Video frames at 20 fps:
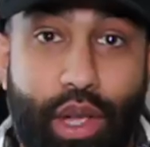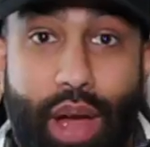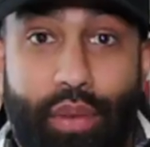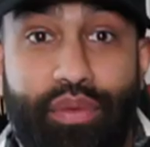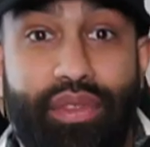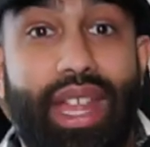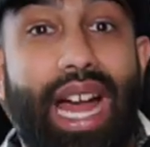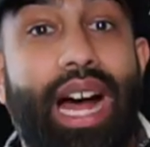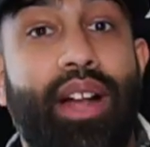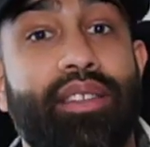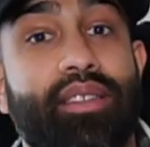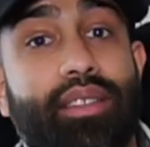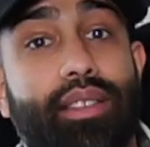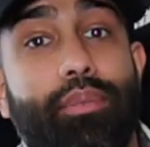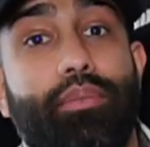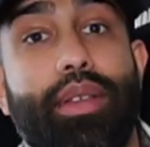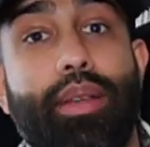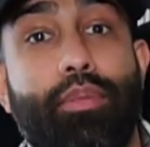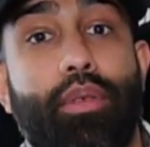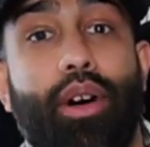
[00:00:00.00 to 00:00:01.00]
have thousands
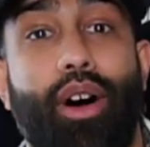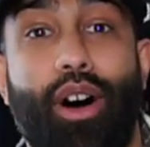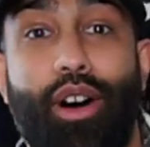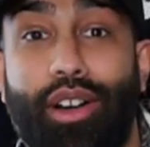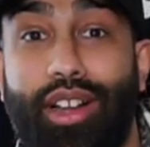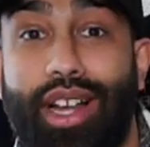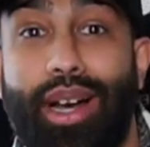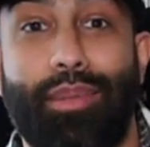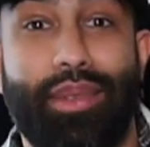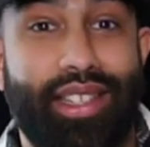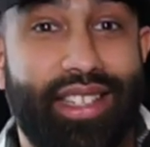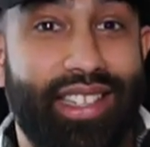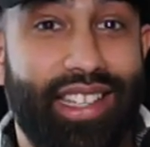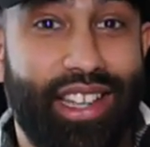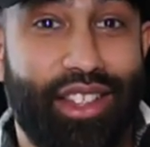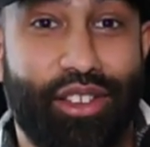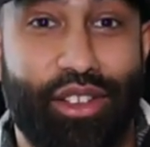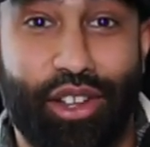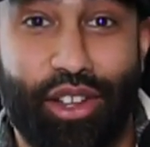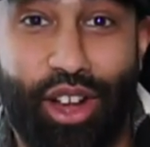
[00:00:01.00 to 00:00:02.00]
of people all coming
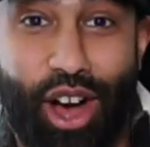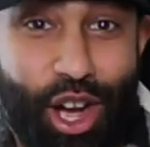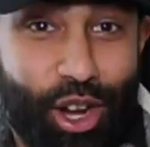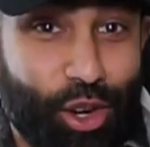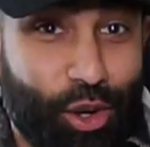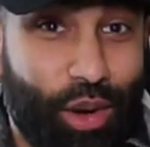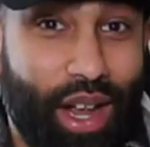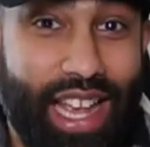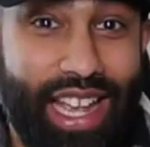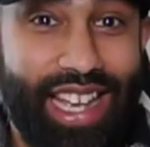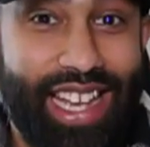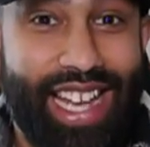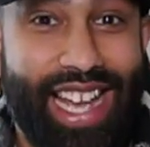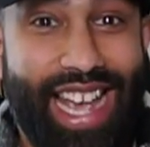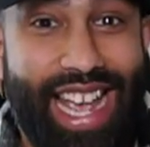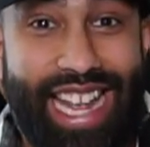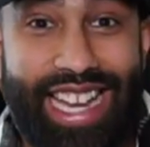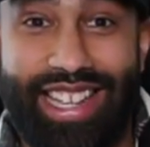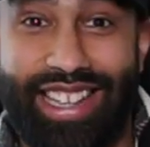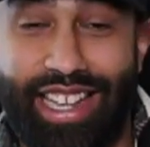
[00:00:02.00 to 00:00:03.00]
together to congregate
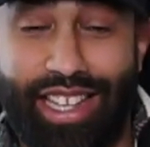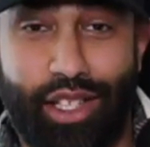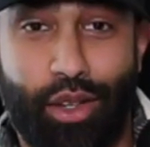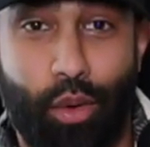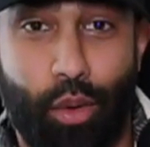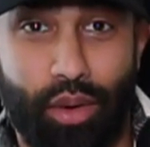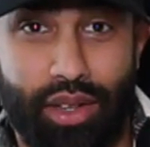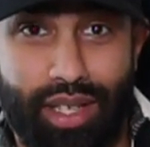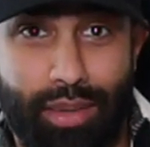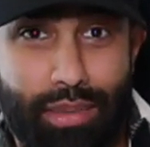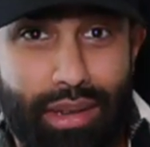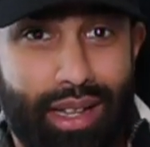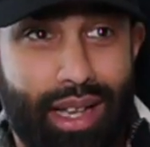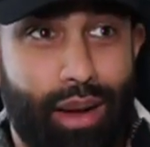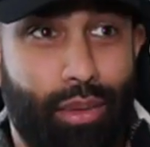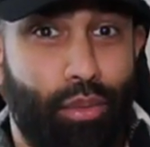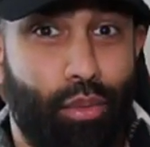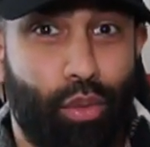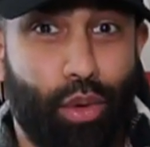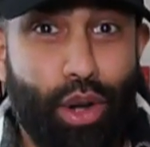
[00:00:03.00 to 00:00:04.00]
in Discord, to
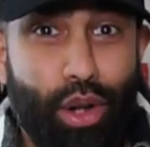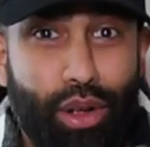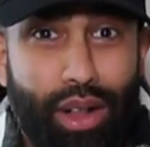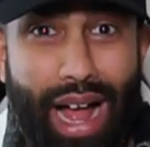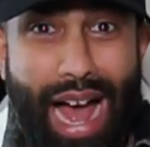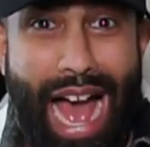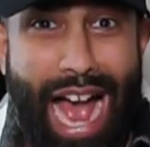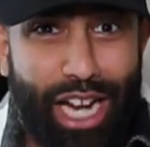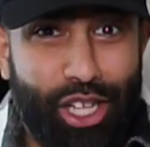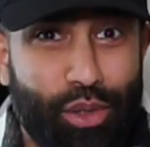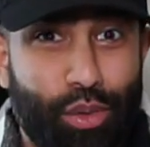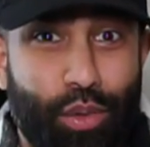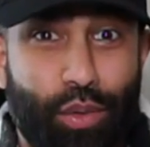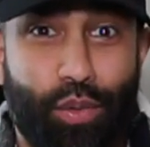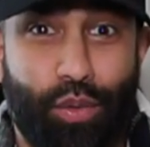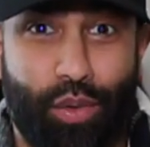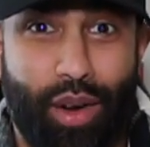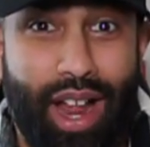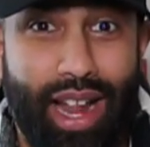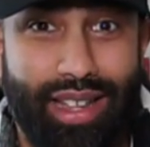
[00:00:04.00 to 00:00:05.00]
become real, actual
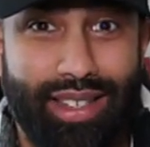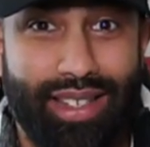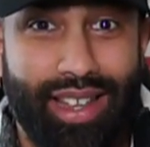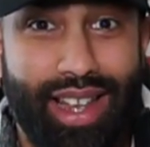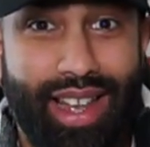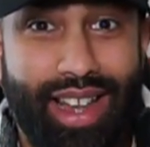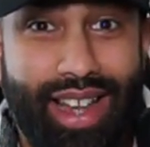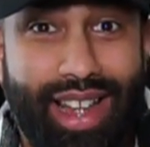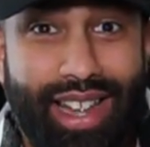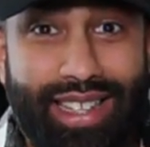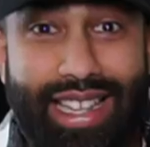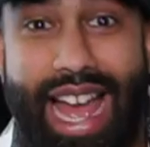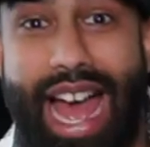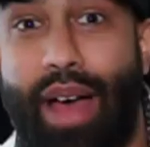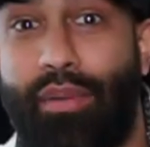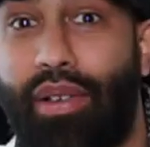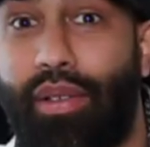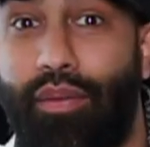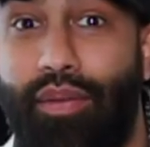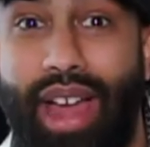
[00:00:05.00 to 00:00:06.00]
friends, to
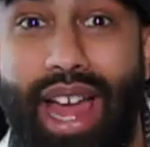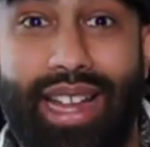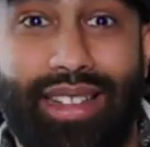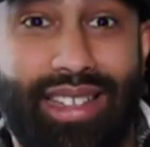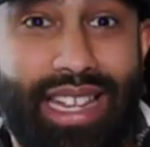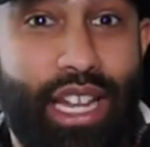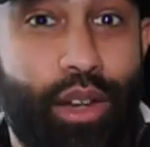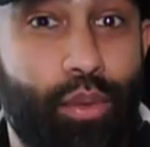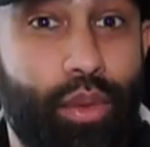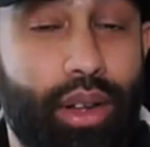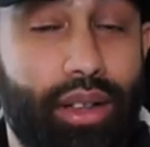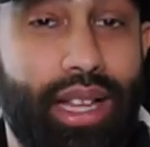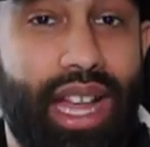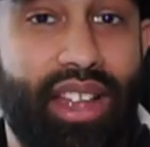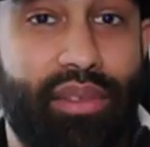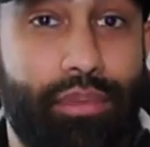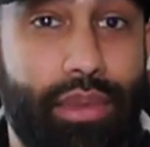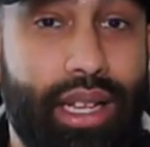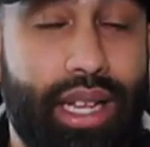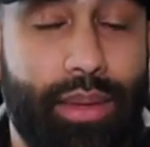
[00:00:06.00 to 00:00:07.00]
have events, in real
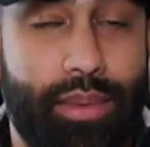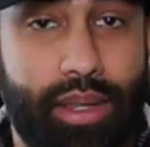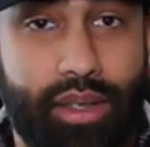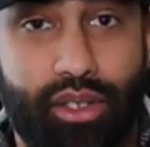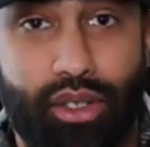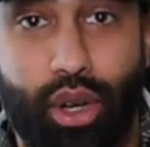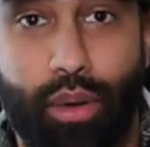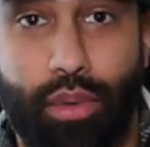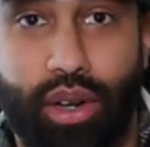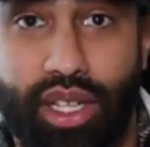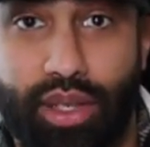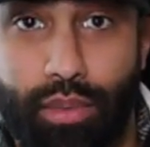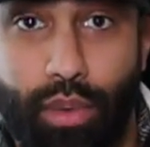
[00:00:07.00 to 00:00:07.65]
life meetups, and so much